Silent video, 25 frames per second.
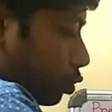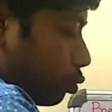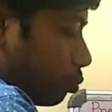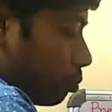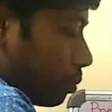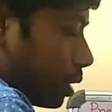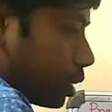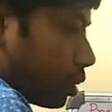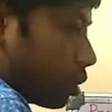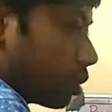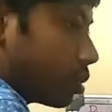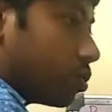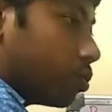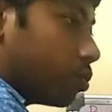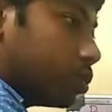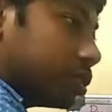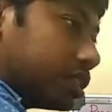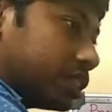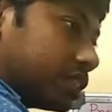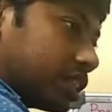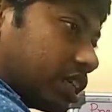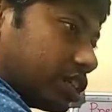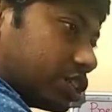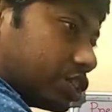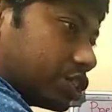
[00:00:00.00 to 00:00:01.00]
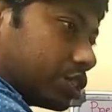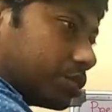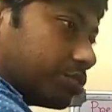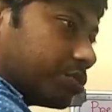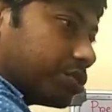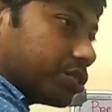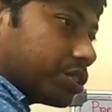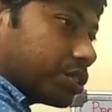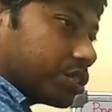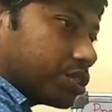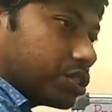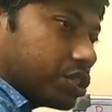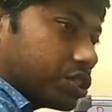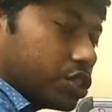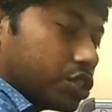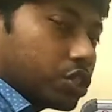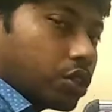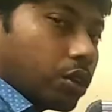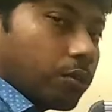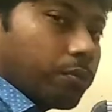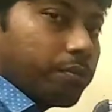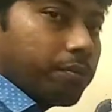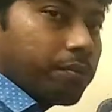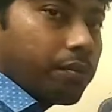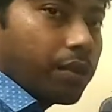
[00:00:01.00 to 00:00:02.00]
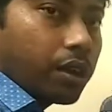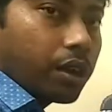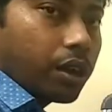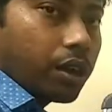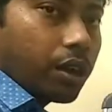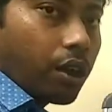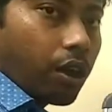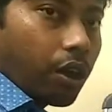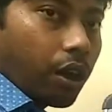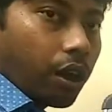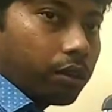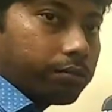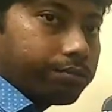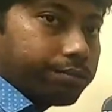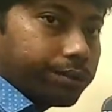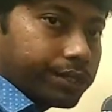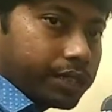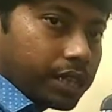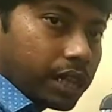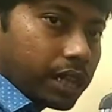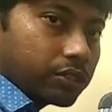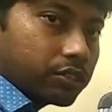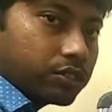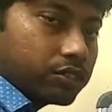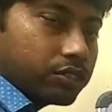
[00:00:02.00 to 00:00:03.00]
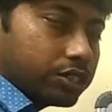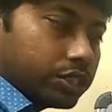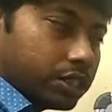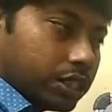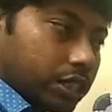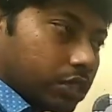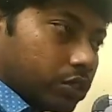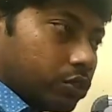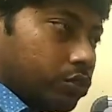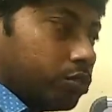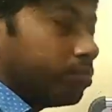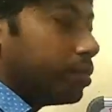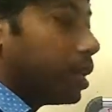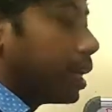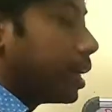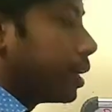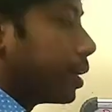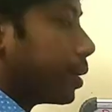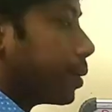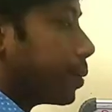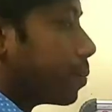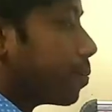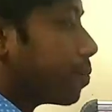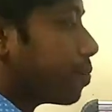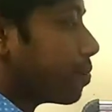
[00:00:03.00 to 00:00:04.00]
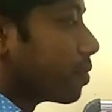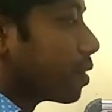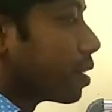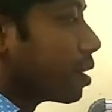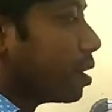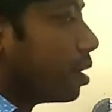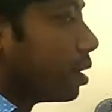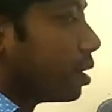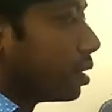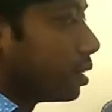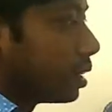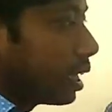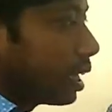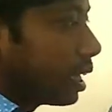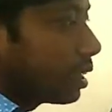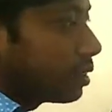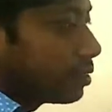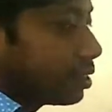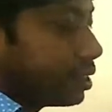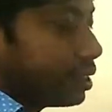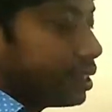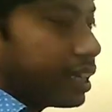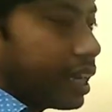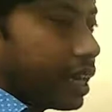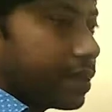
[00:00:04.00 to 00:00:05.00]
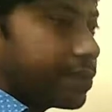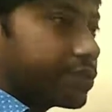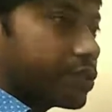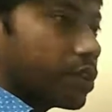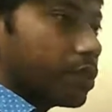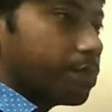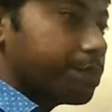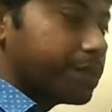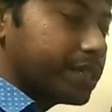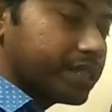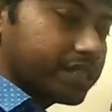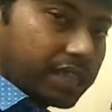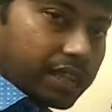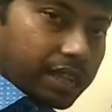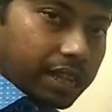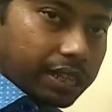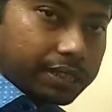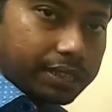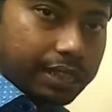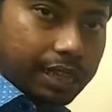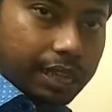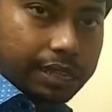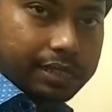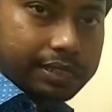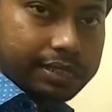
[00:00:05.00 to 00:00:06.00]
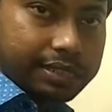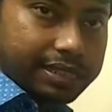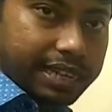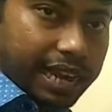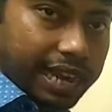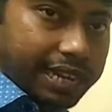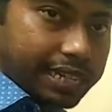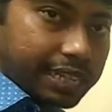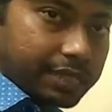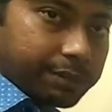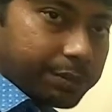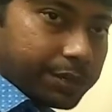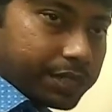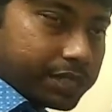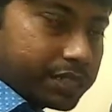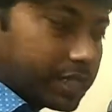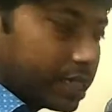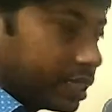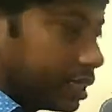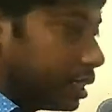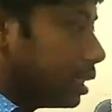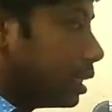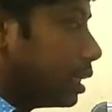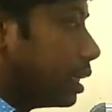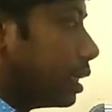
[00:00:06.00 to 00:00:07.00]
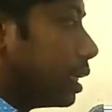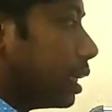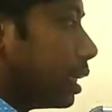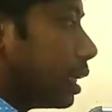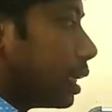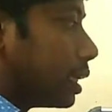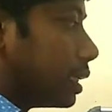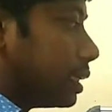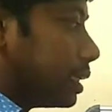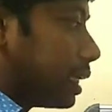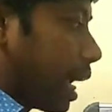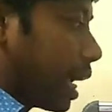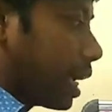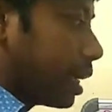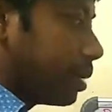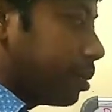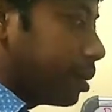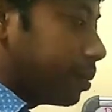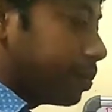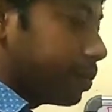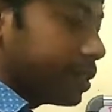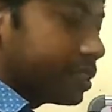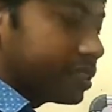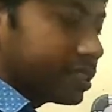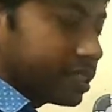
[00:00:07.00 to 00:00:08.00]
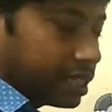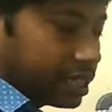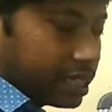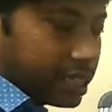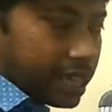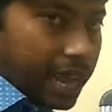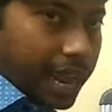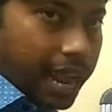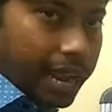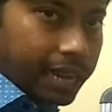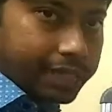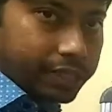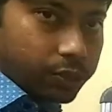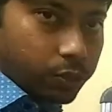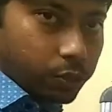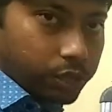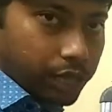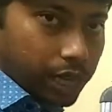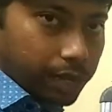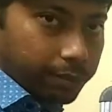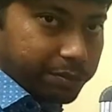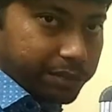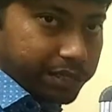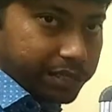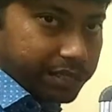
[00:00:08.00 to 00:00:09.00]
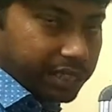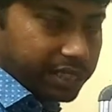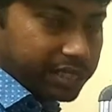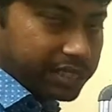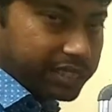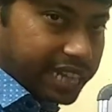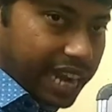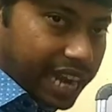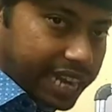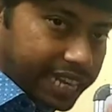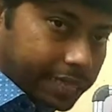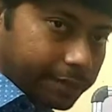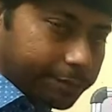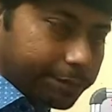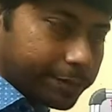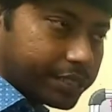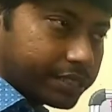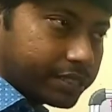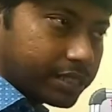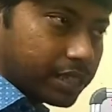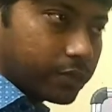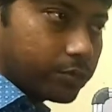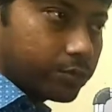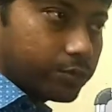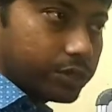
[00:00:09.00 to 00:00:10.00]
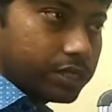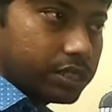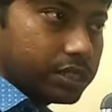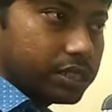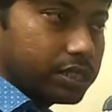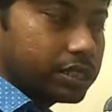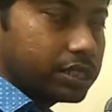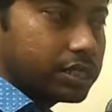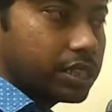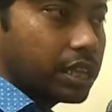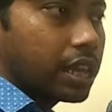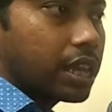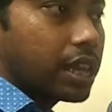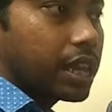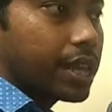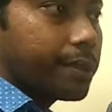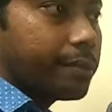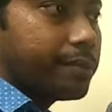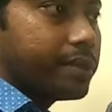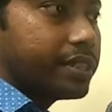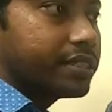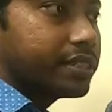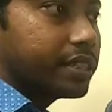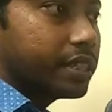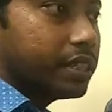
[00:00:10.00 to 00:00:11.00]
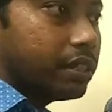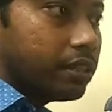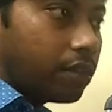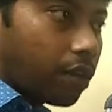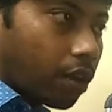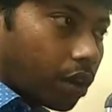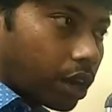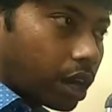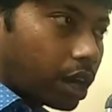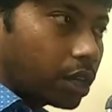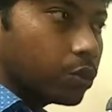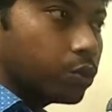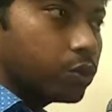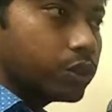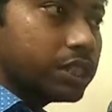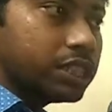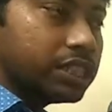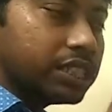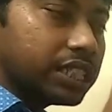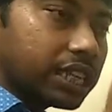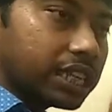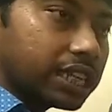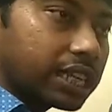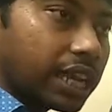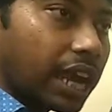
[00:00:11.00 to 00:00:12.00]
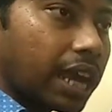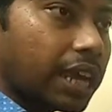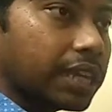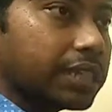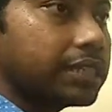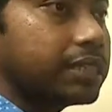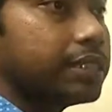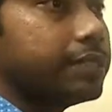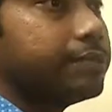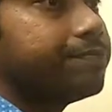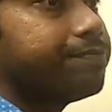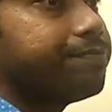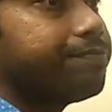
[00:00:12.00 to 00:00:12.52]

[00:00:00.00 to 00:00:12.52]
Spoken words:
equipment or within the distribution system of air conditioning equipment, there are three types of pressure are there: static pressure, dynamic pressure, and total pressure. Static pressure, which is basically occur within the duct,